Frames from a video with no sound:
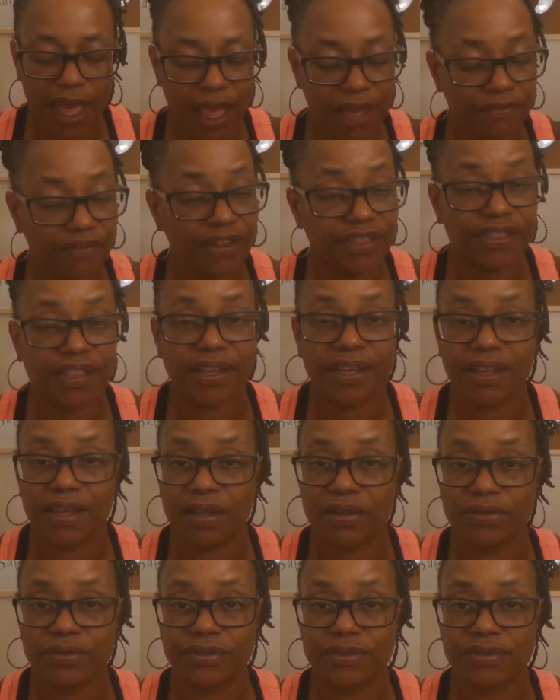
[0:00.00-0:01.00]
Everything
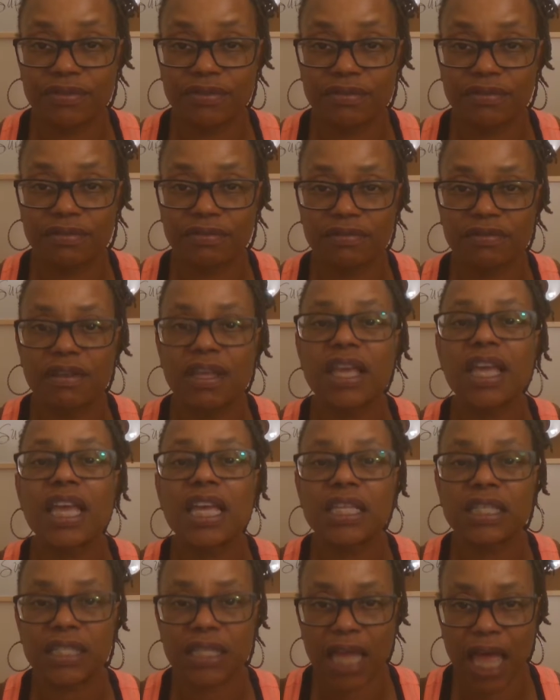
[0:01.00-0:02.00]
else
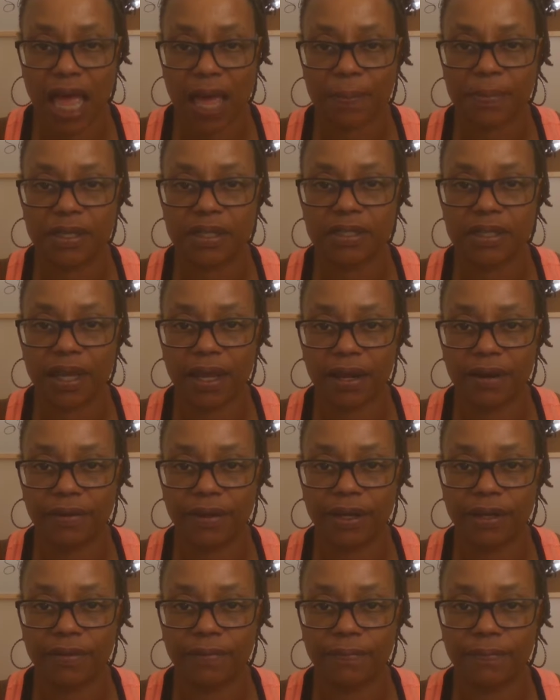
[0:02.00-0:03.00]
is
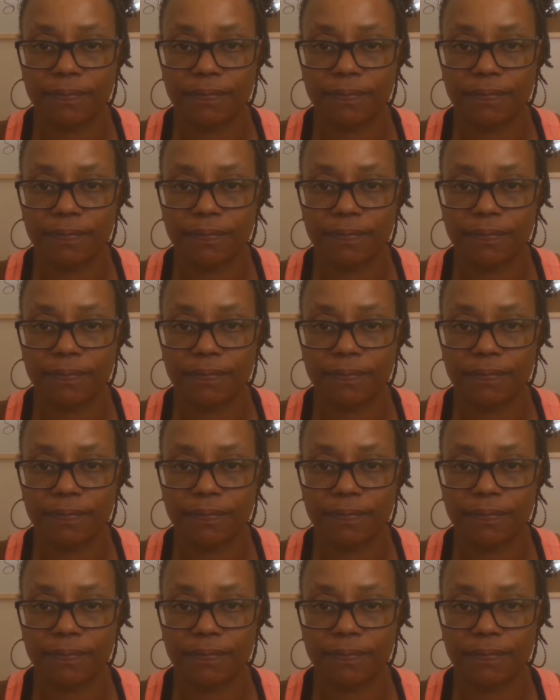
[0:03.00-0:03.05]
commentary.